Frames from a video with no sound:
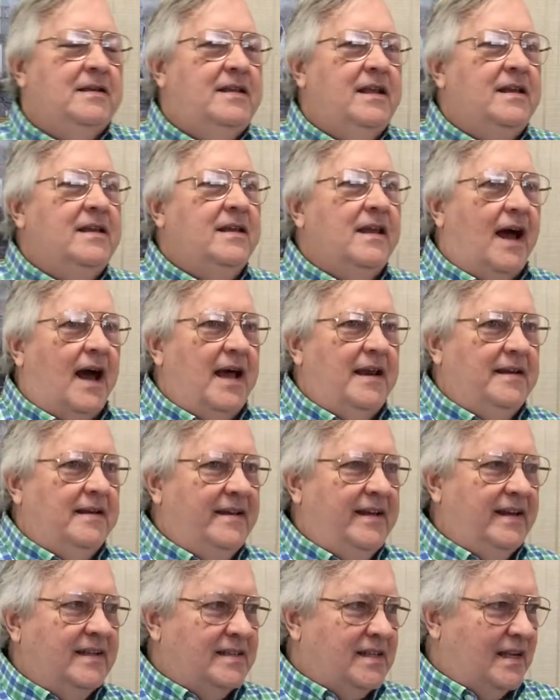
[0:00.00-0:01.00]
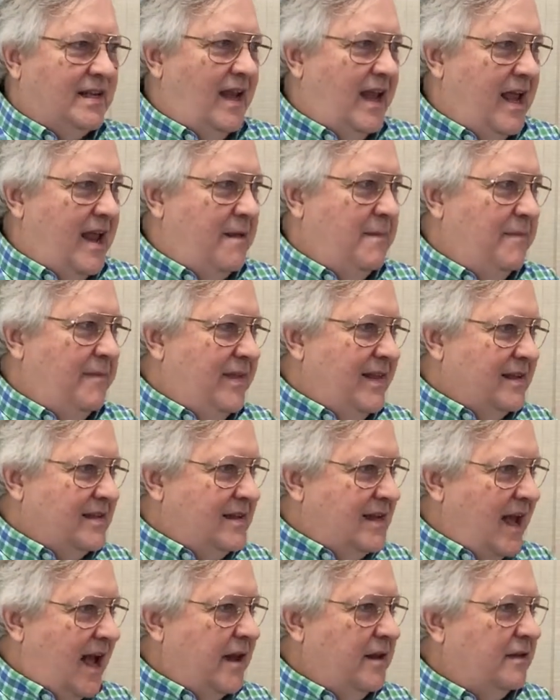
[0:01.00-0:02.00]
did not disclaim
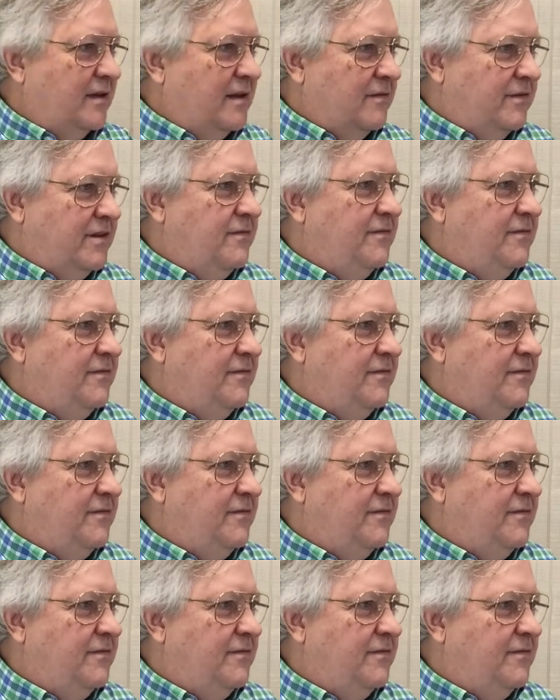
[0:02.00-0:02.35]
this title of